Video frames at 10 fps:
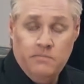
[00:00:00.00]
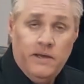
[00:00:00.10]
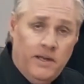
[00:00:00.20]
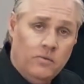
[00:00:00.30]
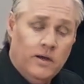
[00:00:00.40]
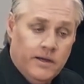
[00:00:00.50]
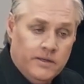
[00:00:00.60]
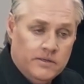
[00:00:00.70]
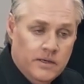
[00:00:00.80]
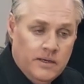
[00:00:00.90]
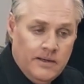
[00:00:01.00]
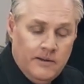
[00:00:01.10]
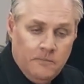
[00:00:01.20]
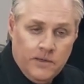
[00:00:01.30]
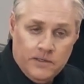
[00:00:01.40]
In many ways,
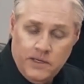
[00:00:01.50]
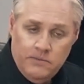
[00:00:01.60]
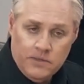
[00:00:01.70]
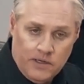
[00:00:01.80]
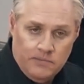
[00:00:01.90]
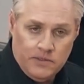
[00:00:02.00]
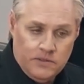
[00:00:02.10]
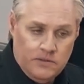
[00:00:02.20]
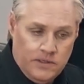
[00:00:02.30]
and sometimes it's,